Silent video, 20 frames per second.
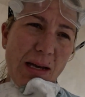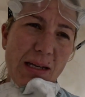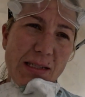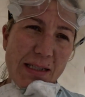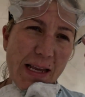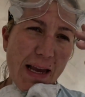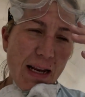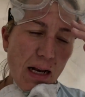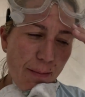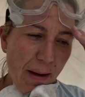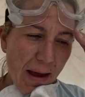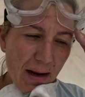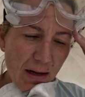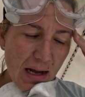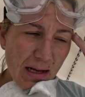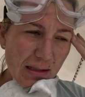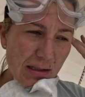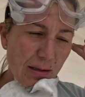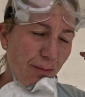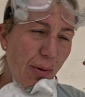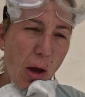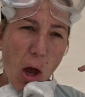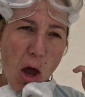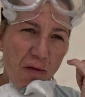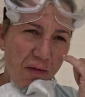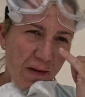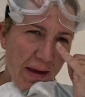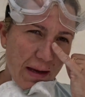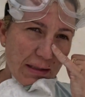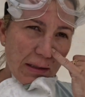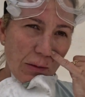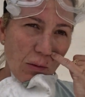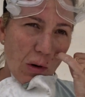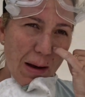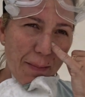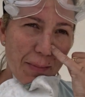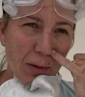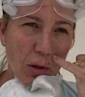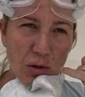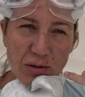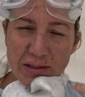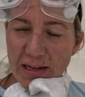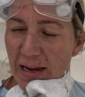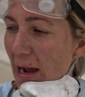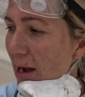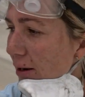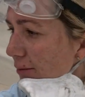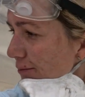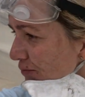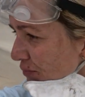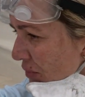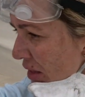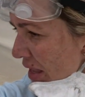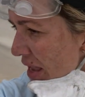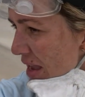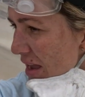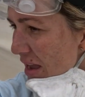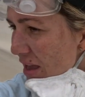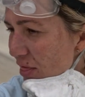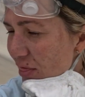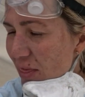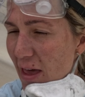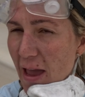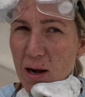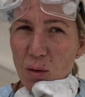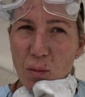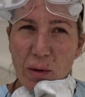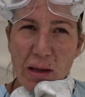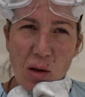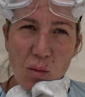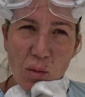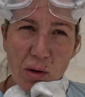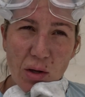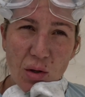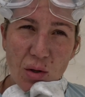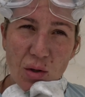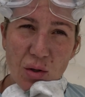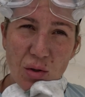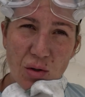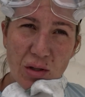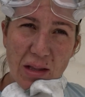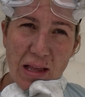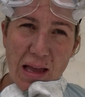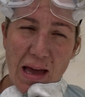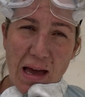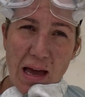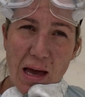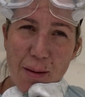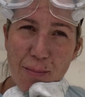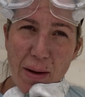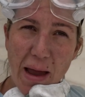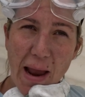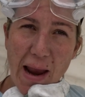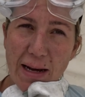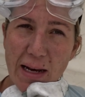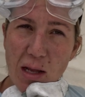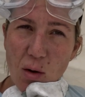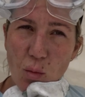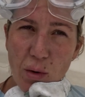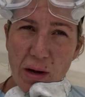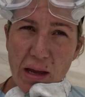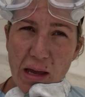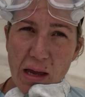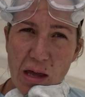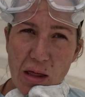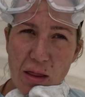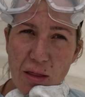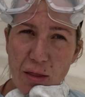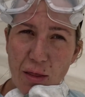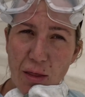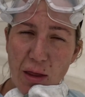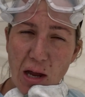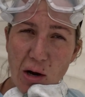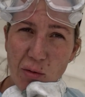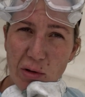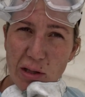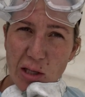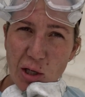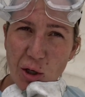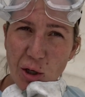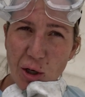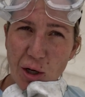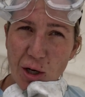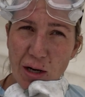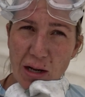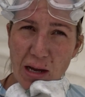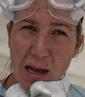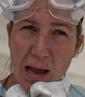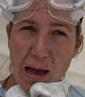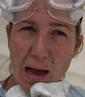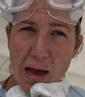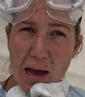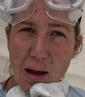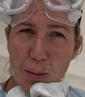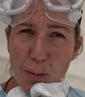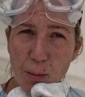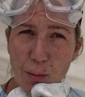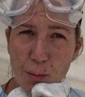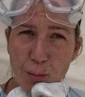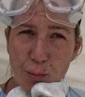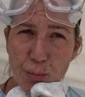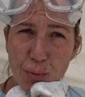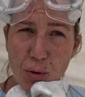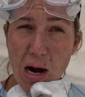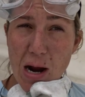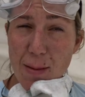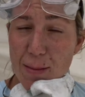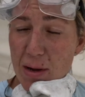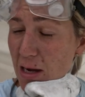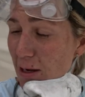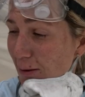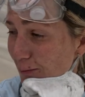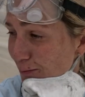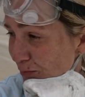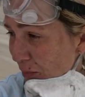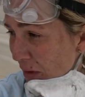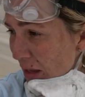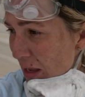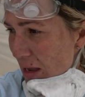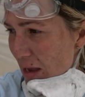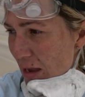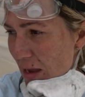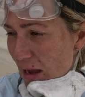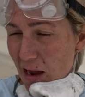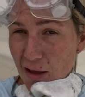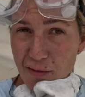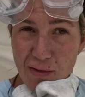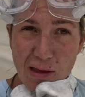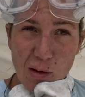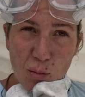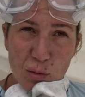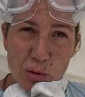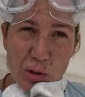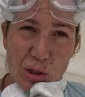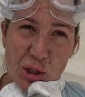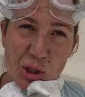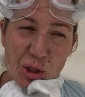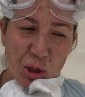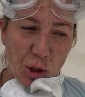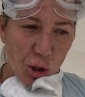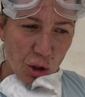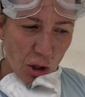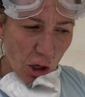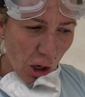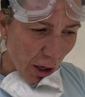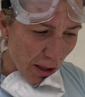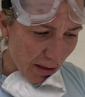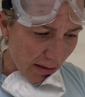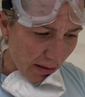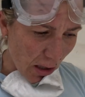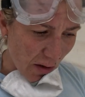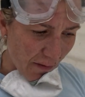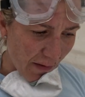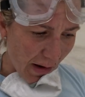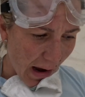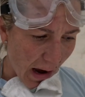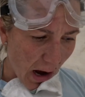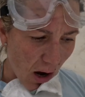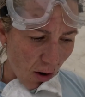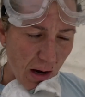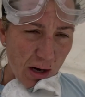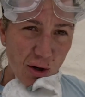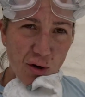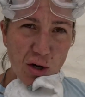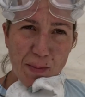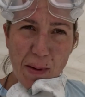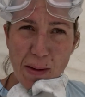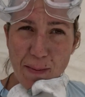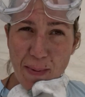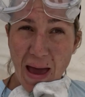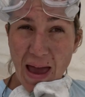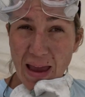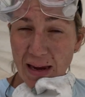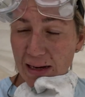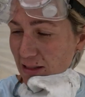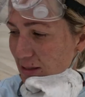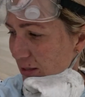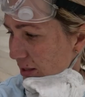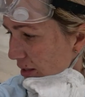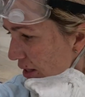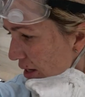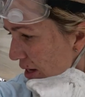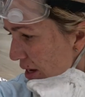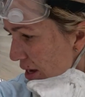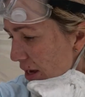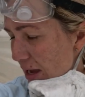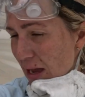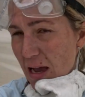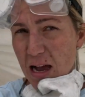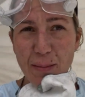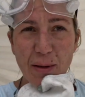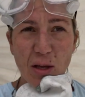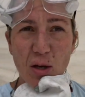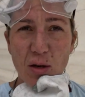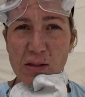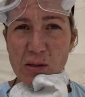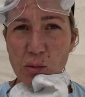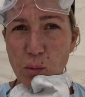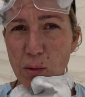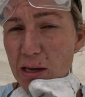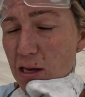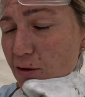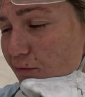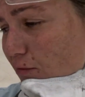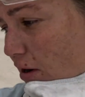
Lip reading: sand it back nice and perfect and wipe it all down. Then we will paint it with a really good primer, and then we'll do 2 coats of our grippy paint because we